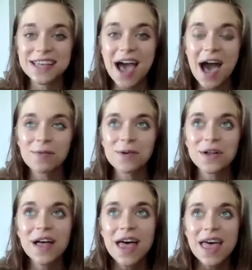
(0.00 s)
Yeah.
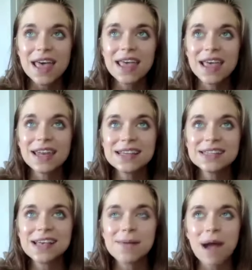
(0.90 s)
Well, it is.
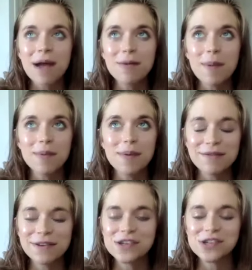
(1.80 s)
I remember my
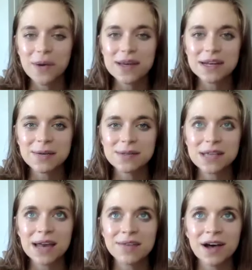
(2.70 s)
first show I did. It was
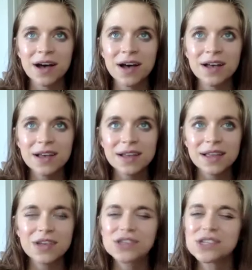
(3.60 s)
kind of a
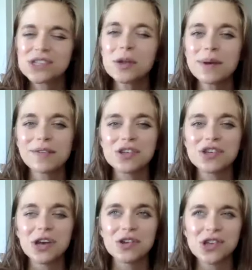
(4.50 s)
like just a little bit of a
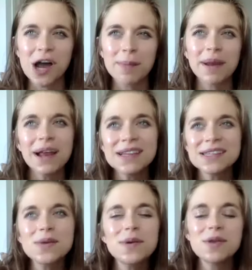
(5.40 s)
shell shock. But
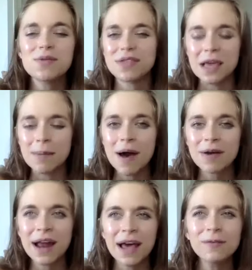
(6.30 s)
honestly, when you think about
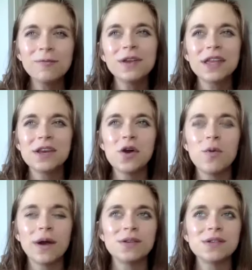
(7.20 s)
it, I don't really know
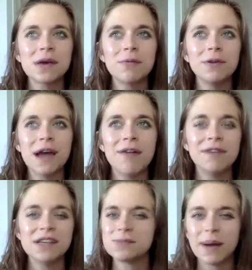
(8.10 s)
what else I would have
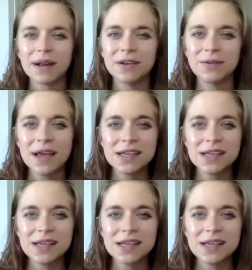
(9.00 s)
expected, right?